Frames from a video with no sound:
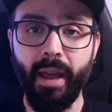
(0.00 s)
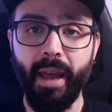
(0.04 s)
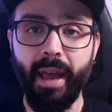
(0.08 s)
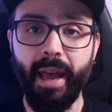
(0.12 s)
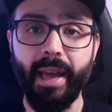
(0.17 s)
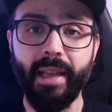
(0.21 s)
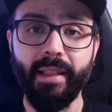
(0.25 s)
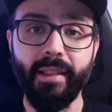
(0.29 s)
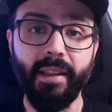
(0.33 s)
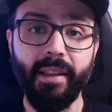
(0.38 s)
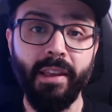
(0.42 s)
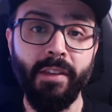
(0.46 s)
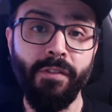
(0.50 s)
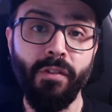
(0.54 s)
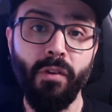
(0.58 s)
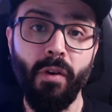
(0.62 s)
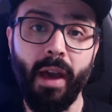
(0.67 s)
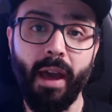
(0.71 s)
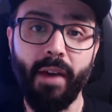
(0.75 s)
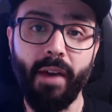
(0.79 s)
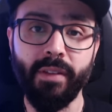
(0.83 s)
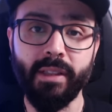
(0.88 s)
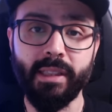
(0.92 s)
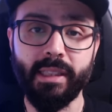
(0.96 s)
and if you
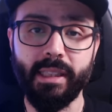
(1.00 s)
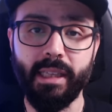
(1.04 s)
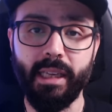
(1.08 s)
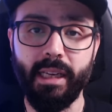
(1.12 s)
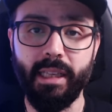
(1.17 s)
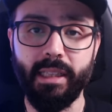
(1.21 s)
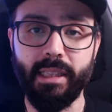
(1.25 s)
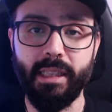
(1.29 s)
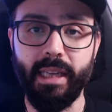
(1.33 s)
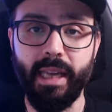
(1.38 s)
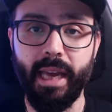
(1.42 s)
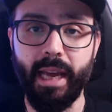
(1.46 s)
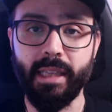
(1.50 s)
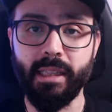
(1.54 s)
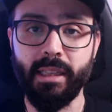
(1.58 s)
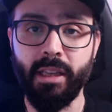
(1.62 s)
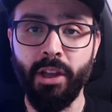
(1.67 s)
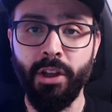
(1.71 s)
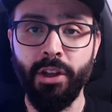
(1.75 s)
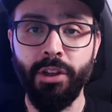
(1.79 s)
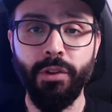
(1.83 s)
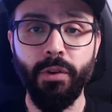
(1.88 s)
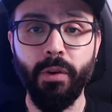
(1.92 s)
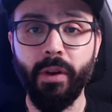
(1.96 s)
haven't seen it yet,
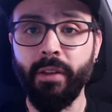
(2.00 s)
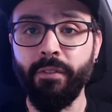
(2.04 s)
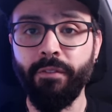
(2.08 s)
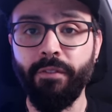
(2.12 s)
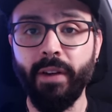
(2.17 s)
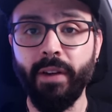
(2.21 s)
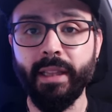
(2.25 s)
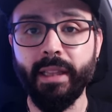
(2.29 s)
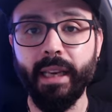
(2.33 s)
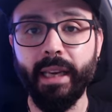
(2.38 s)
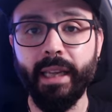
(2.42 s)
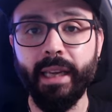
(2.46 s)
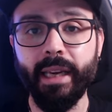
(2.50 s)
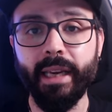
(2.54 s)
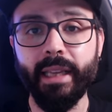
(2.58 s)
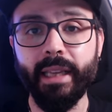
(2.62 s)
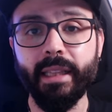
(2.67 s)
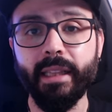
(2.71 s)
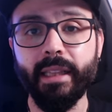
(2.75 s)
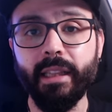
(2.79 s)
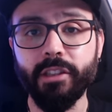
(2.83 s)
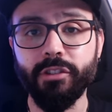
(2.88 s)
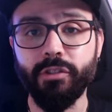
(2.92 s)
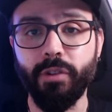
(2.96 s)
you can find the link in the
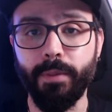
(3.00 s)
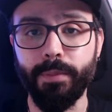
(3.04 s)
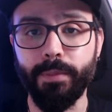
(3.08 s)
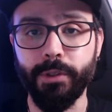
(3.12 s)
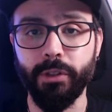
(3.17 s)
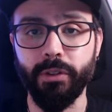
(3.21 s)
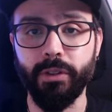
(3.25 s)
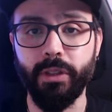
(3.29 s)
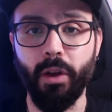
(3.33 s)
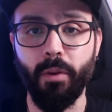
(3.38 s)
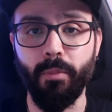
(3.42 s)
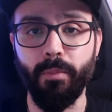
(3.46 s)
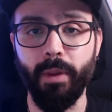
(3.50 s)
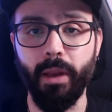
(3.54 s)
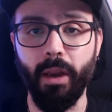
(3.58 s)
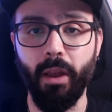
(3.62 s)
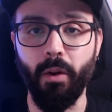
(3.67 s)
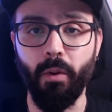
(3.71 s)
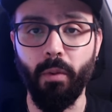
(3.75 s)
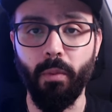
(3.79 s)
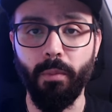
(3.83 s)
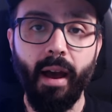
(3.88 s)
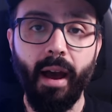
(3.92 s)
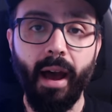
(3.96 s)
description down below.